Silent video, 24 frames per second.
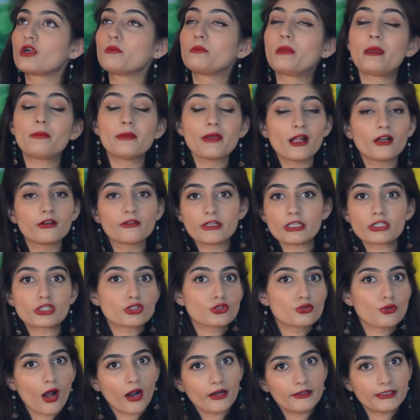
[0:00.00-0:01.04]
or maybe I'll reach
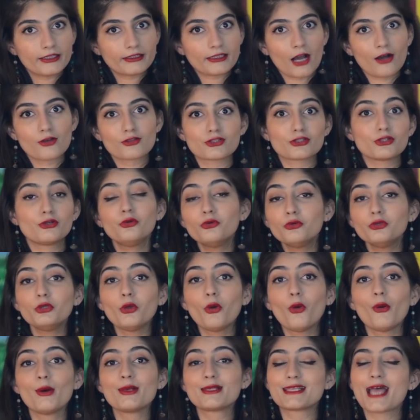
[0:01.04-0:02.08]
200,000, who
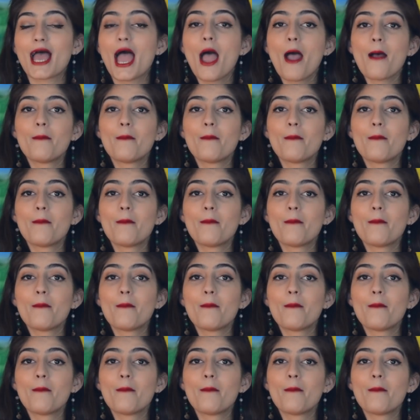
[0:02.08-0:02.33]
knows,